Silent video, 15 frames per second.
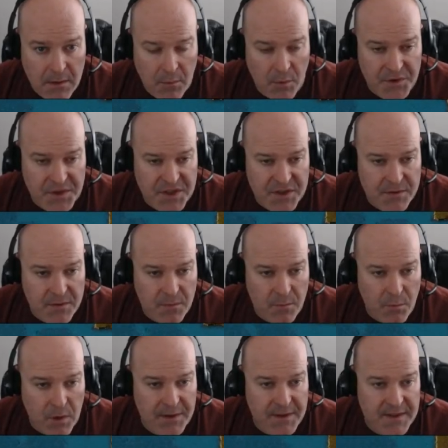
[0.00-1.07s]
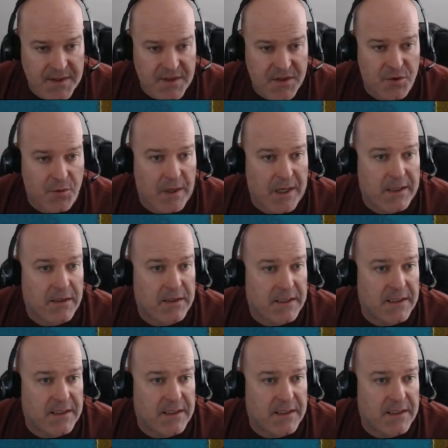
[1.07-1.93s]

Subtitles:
we'll just run this directly